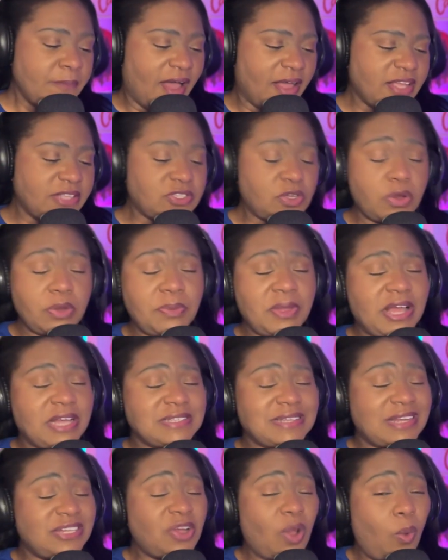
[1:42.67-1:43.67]
It's only
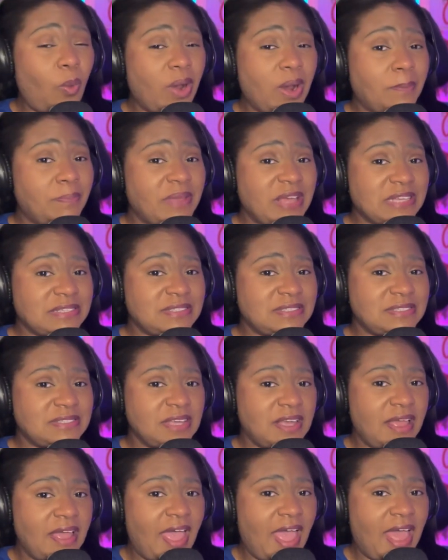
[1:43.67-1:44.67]
because I don't want to miss